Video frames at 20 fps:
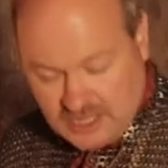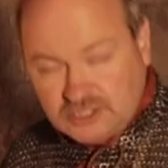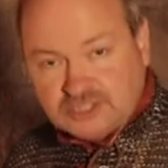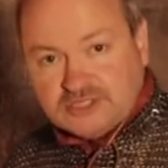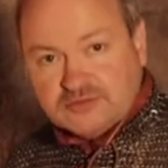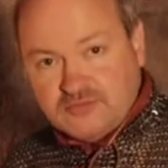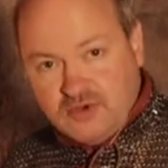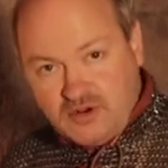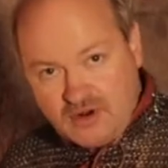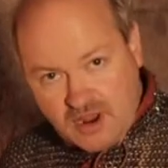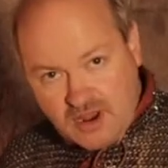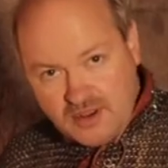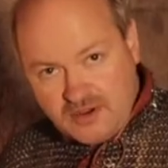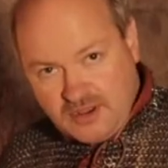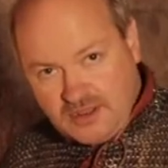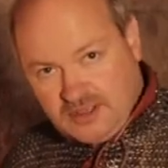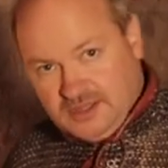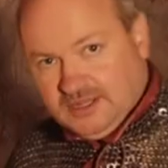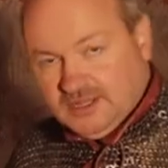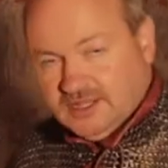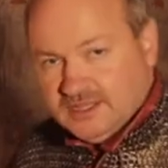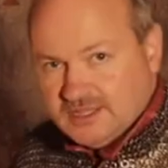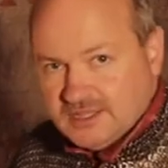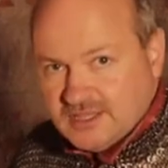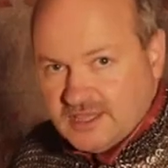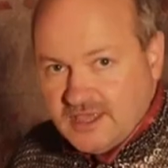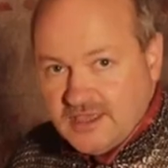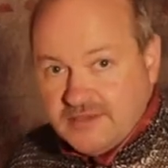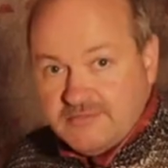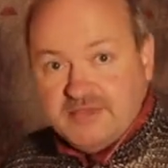Tomorrow,
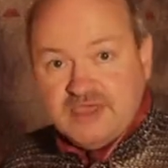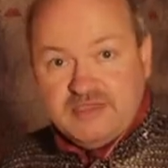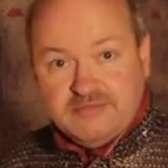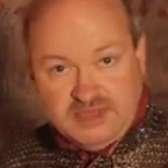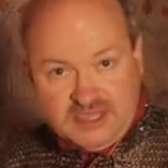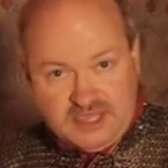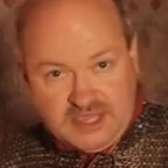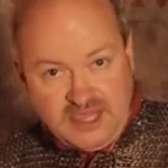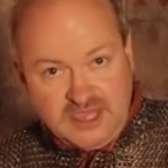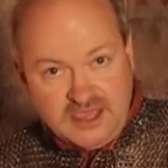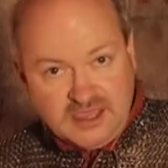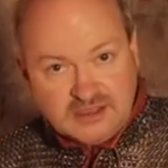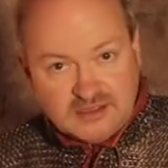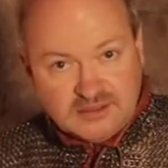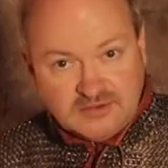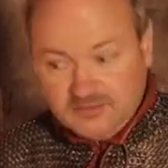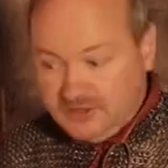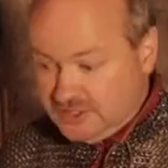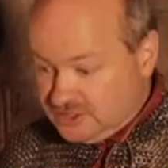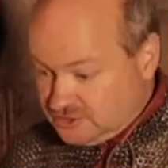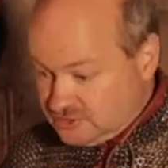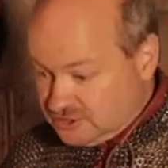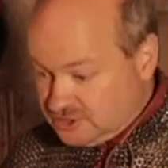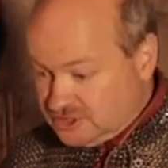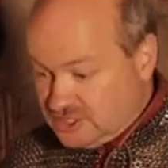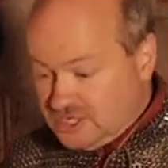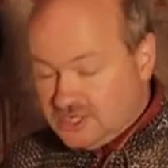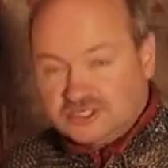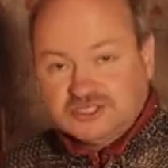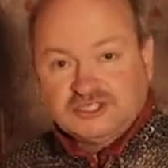meet me here and we shall
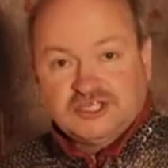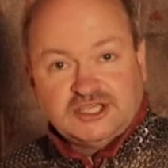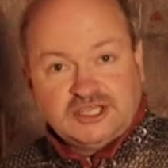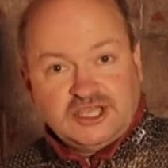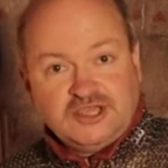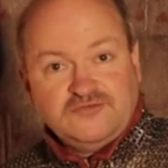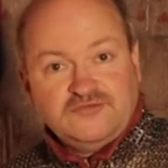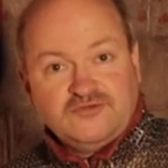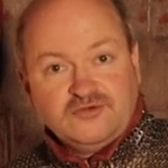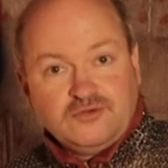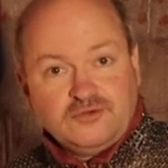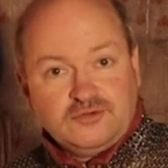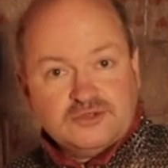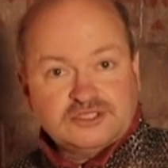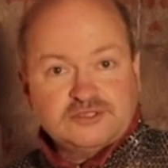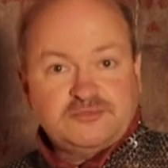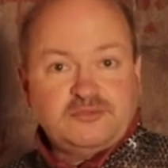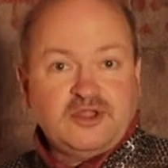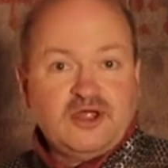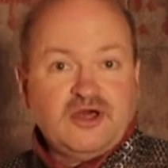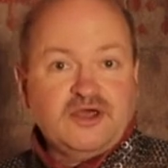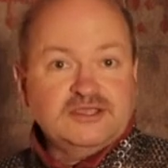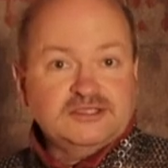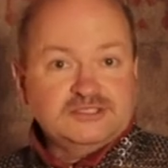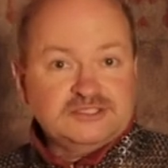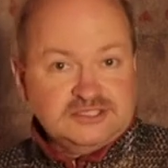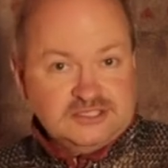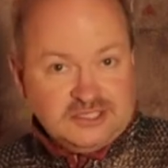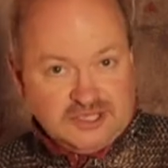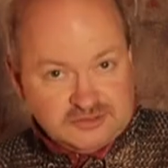start checking for all the
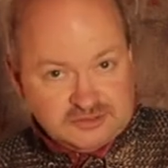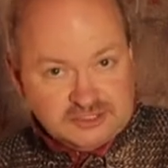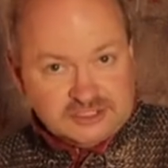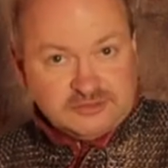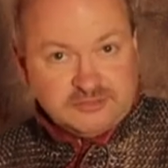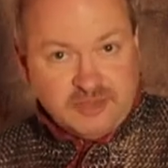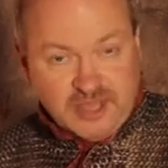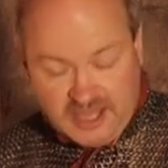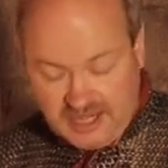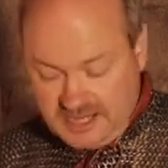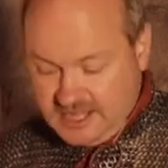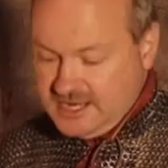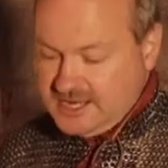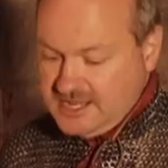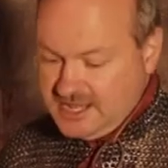supplies to go to Spain.